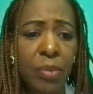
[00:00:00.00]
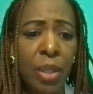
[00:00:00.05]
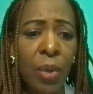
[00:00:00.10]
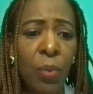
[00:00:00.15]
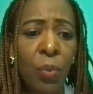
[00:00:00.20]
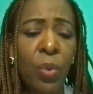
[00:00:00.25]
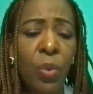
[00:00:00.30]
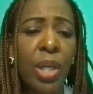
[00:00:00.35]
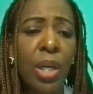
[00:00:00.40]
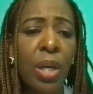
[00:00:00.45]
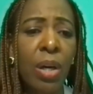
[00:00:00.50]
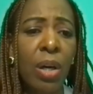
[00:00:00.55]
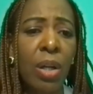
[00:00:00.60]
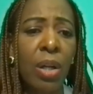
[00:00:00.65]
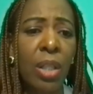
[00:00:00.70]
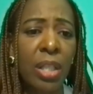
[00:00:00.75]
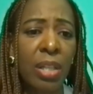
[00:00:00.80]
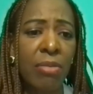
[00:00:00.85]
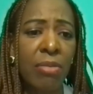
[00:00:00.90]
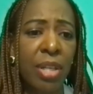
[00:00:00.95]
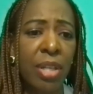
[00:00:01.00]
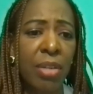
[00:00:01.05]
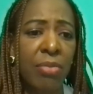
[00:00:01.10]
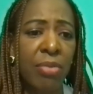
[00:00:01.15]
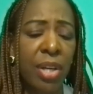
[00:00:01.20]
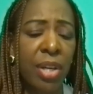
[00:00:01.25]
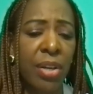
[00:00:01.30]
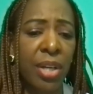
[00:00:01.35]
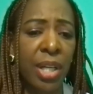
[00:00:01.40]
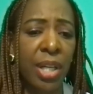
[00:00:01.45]
we all live in
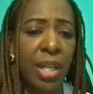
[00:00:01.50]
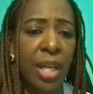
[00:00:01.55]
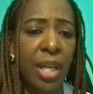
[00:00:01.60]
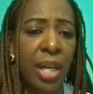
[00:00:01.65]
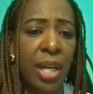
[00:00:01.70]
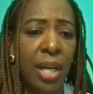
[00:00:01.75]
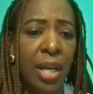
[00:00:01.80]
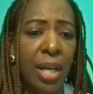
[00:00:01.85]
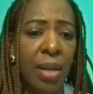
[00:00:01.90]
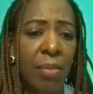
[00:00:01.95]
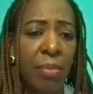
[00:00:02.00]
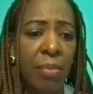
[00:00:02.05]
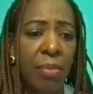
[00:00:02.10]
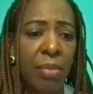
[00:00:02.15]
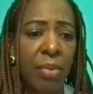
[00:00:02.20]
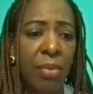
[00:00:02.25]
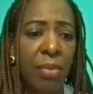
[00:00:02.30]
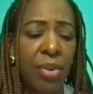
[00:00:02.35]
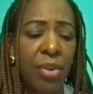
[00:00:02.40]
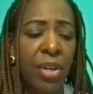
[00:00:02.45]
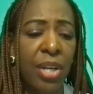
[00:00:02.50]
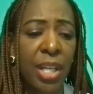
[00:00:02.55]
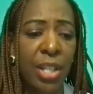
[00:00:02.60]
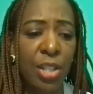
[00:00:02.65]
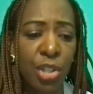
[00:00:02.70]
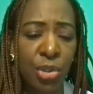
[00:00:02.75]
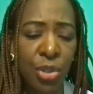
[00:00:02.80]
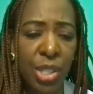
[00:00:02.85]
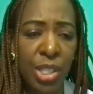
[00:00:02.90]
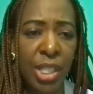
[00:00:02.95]
very, very
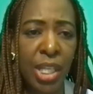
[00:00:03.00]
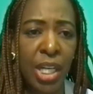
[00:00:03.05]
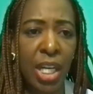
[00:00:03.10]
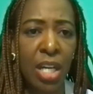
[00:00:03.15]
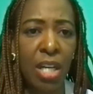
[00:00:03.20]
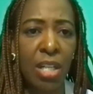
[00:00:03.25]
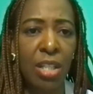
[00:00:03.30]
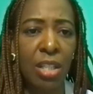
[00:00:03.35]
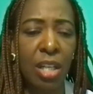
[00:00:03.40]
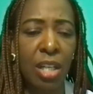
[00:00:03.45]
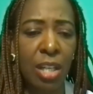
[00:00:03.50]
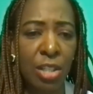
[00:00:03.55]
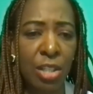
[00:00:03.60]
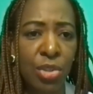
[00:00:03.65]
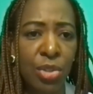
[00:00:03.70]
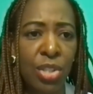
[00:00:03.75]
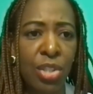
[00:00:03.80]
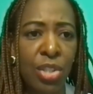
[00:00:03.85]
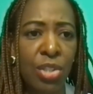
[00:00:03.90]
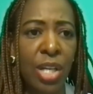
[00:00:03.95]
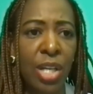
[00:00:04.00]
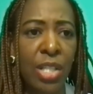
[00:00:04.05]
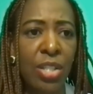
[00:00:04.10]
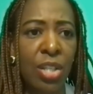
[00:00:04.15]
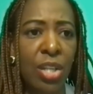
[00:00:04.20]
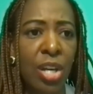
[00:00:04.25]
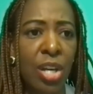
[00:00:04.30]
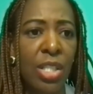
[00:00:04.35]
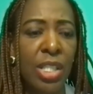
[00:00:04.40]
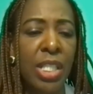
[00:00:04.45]
interesting countries across the
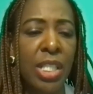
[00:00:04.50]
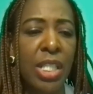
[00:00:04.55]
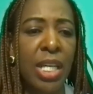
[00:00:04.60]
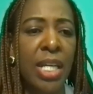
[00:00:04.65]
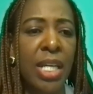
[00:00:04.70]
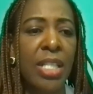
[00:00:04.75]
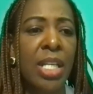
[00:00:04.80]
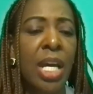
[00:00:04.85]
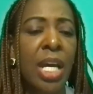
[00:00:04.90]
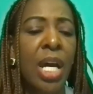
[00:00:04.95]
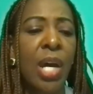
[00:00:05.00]
continent